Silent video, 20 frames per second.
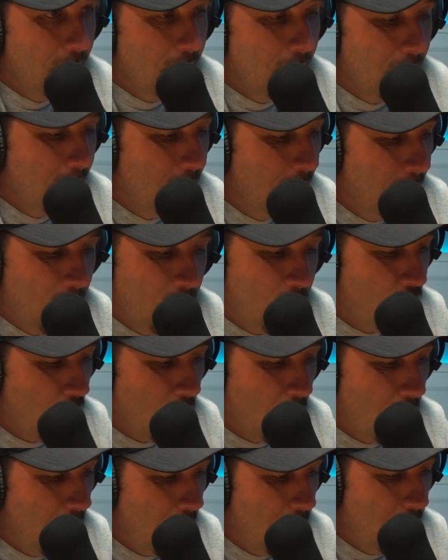had a question
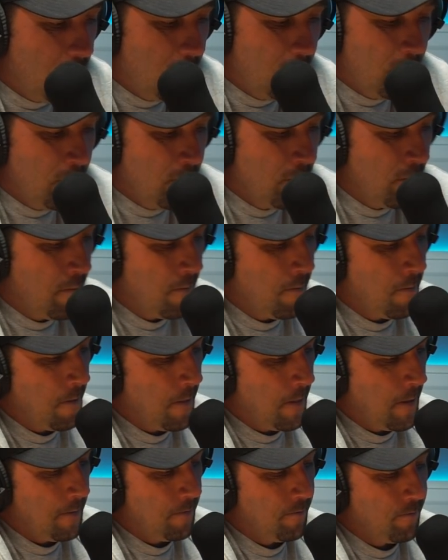for right. me, me
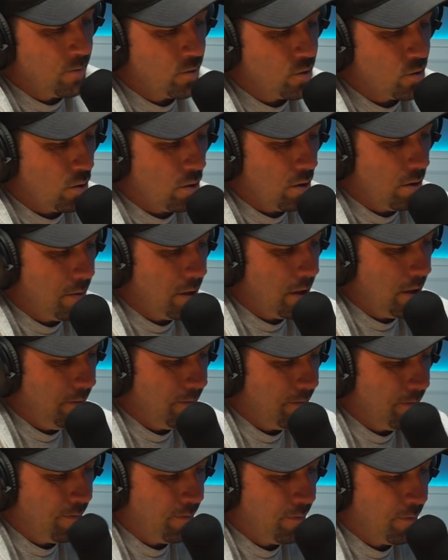and Mace, mate. But I
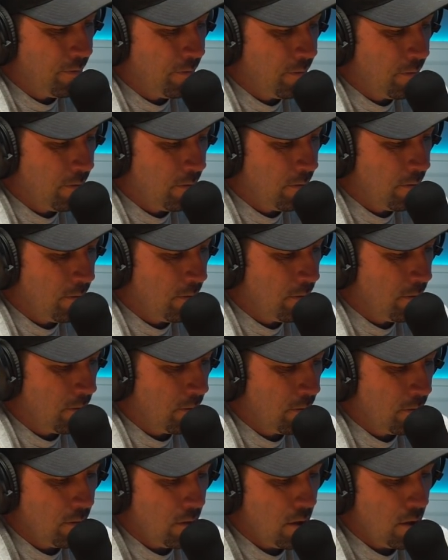can ask you a few questions.